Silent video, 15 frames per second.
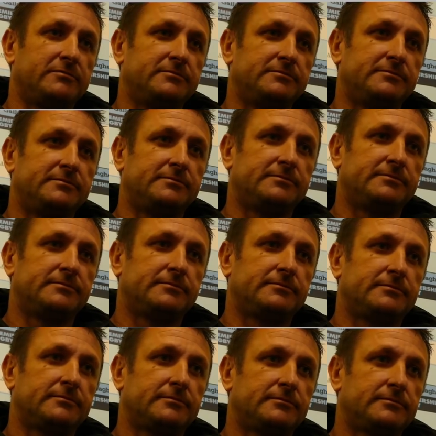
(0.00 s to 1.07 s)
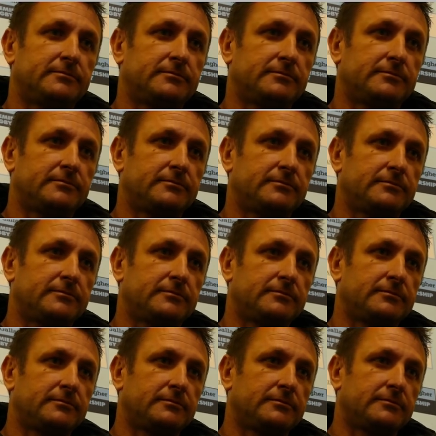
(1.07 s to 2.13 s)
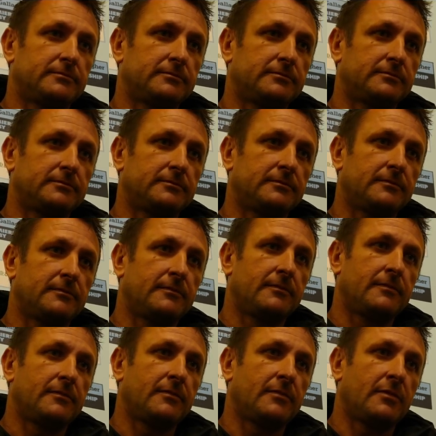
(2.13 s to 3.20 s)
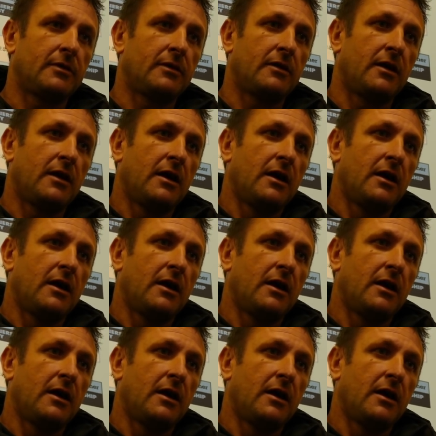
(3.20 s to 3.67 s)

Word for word: What was your take on the, on the red card? It was obviously a pretty key moment.